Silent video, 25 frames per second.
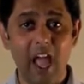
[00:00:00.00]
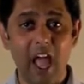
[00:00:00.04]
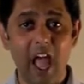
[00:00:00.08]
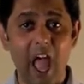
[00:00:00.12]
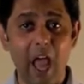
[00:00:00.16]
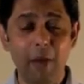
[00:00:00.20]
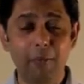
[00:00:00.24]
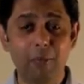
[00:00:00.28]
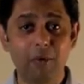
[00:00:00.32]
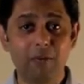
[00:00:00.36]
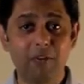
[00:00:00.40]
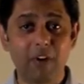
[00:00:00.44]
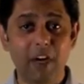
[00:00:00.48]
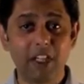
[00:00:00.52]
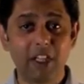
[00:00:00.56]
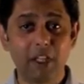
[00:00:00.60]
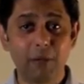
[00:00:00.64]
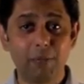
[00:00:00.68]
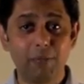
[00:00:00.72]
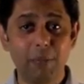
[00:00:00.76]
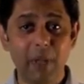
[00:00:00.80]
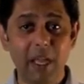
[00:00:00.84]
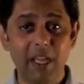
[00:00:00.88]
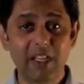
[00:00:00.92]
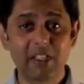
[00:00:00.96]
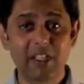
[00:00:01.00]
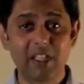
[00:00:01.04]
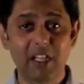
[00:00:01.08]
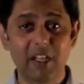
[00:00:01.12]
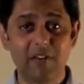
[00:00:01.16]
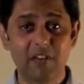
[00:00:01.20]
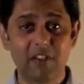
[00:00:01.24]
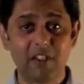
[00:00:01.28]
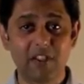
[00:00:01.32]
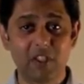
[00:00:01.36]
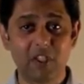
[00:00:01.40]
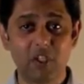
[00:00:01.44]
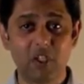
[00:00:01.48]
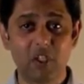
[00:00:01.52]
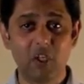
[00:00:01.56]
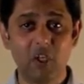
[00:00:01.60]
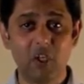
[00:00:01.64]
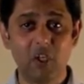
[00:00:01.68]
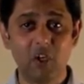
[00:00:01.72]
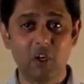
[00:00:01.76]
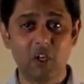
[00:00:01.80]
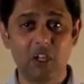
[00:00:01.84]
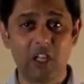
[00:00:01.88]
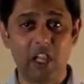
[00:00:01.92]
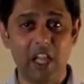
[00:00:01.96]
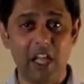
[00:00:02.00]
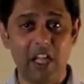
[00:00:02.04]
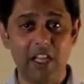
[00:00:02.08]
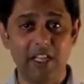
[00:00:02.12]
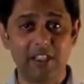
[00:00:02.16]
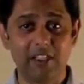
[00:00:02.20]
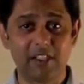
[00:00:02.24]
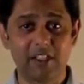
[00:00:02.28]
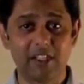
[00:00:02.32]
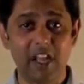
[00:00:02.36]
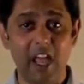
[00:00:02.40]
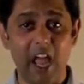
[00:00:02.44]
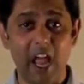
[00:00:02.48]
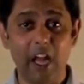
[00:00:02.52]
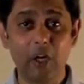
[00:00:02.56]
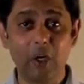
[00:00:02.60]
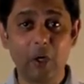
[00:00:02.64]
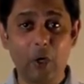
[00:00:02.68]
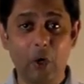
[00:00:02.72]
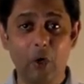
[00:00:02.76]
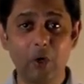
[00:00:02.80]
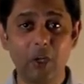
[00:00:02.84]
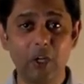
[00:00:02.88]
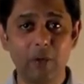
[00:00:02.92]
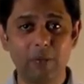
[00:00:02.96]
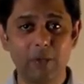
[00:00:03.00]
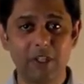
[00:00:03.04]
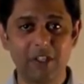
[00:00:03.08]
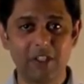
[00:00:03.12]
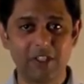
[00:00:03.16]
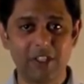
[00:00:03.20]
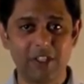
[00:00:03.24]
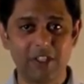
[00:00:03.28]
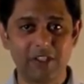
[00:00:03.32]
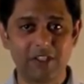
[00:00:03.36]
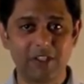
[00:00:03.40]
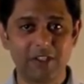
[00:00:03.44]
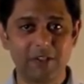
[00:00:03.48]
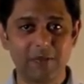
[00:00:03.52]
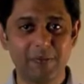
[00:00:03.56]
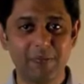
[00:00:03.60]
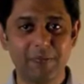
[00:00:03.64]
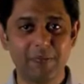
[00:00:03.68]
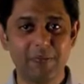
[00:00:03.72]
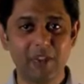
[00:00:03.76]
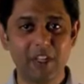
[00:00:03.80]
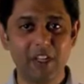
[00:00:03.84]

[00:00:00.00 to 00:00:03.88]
and provide the best services to your clients and grow your business.